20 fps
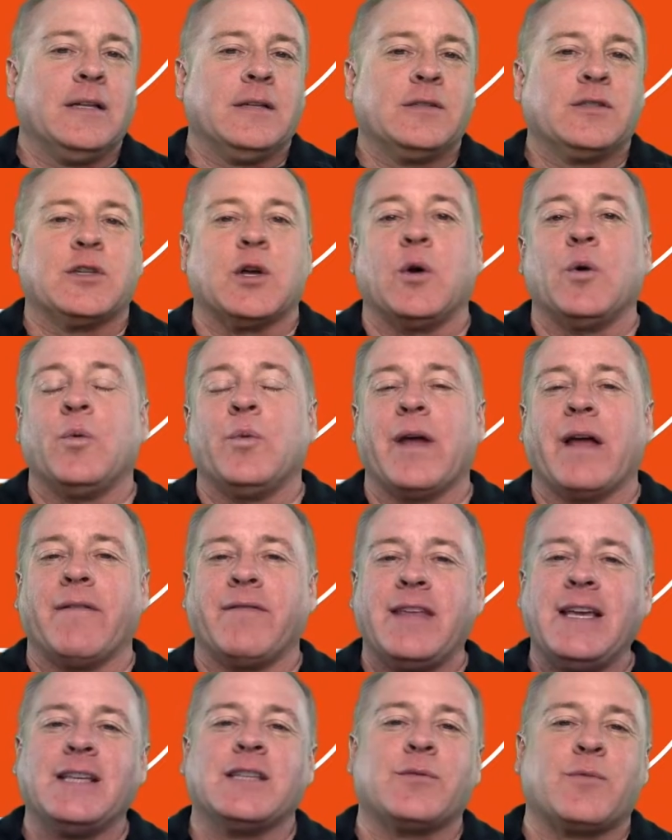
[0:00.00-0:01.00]
So we
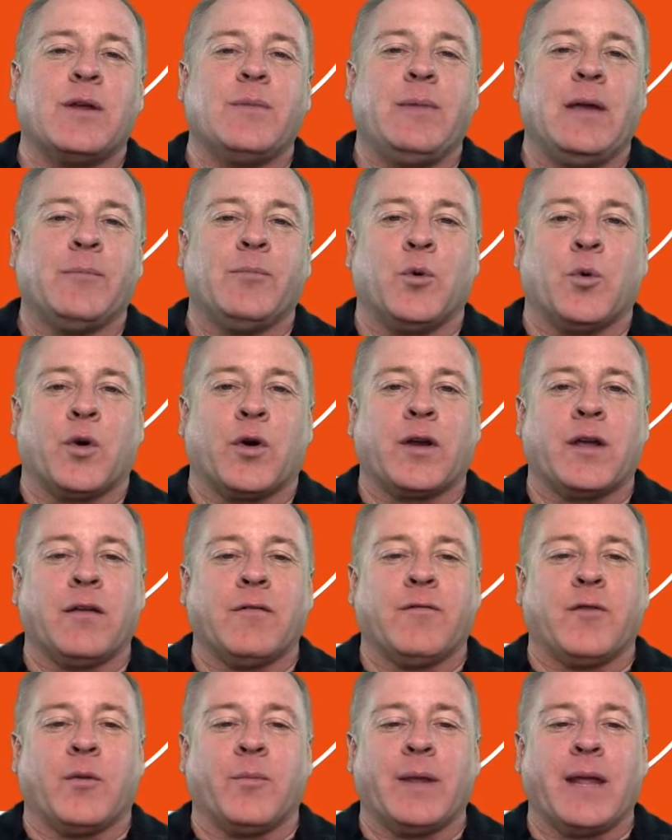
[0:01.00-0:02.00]
have these three people
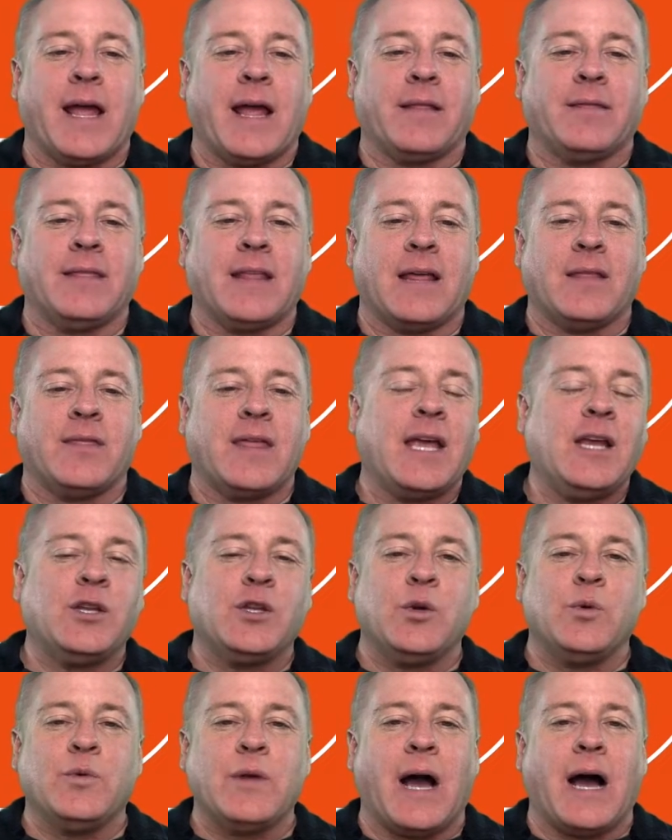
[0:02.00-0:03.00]
working for me, and, and they
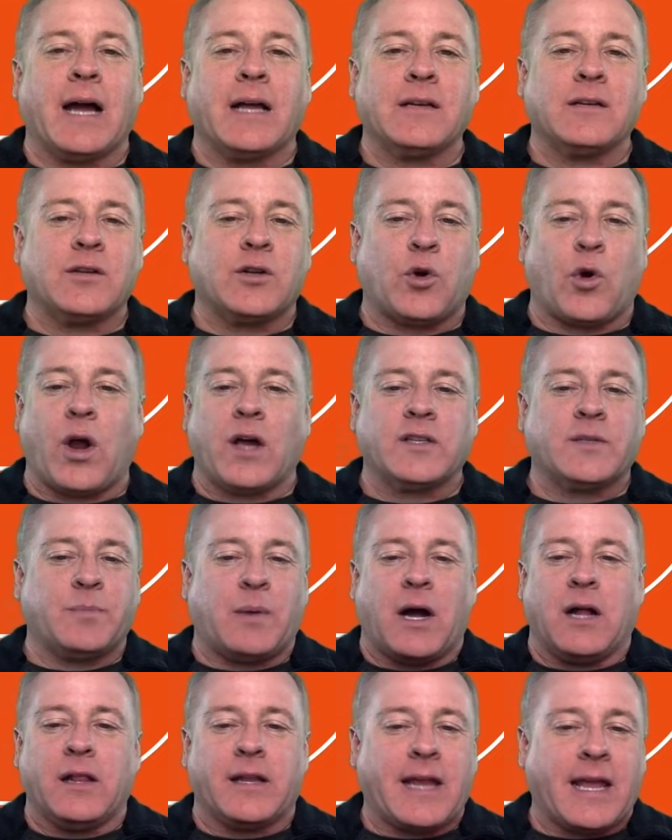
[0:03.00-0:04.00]
do not
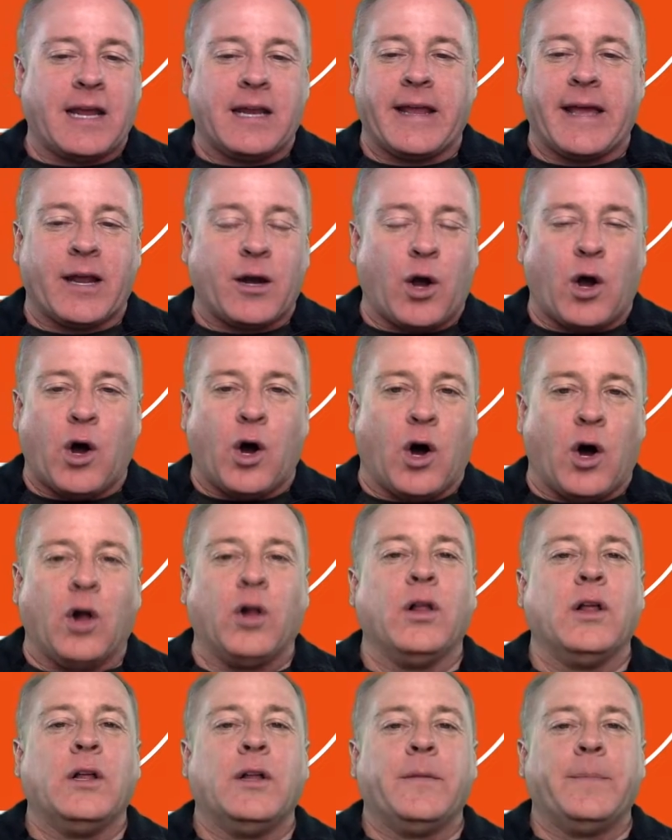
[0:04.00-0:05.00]
cross-pollinate at
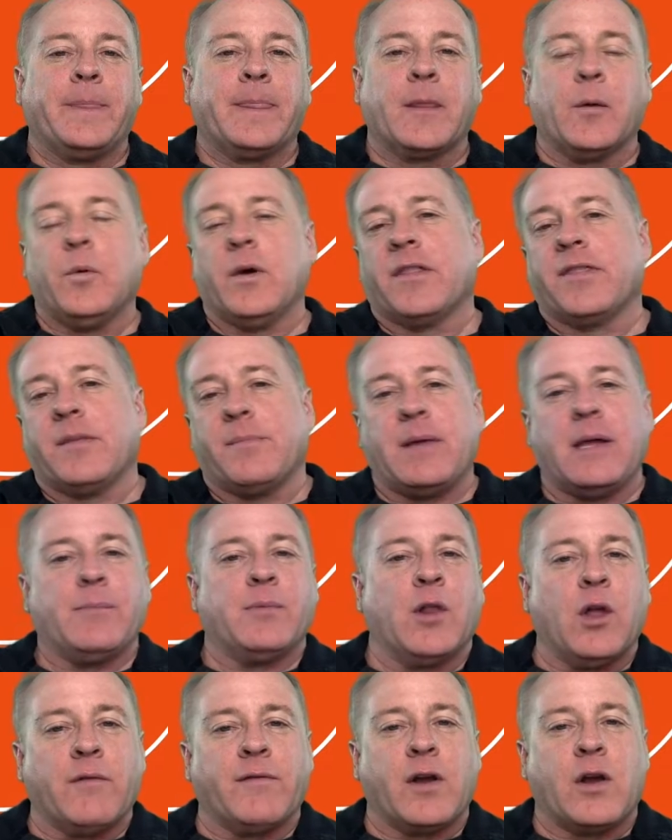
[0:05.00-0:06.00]
all with the
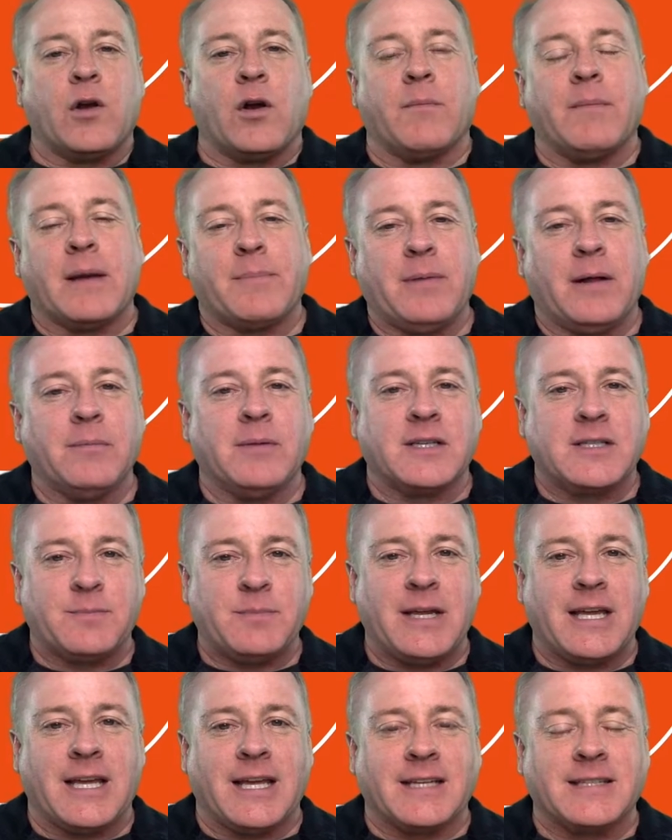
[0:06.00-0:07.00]
people over here on my public
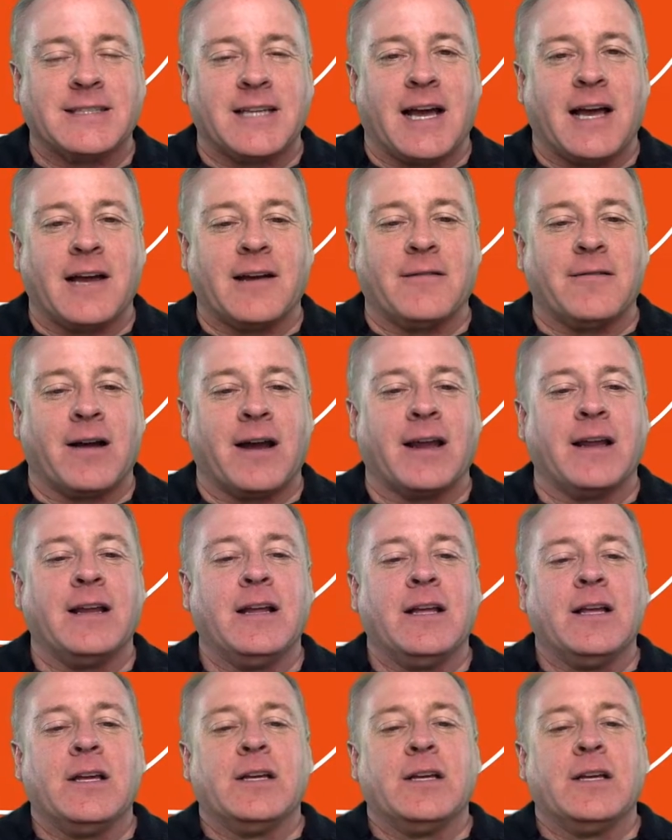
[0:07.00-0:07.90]
speaking side, right?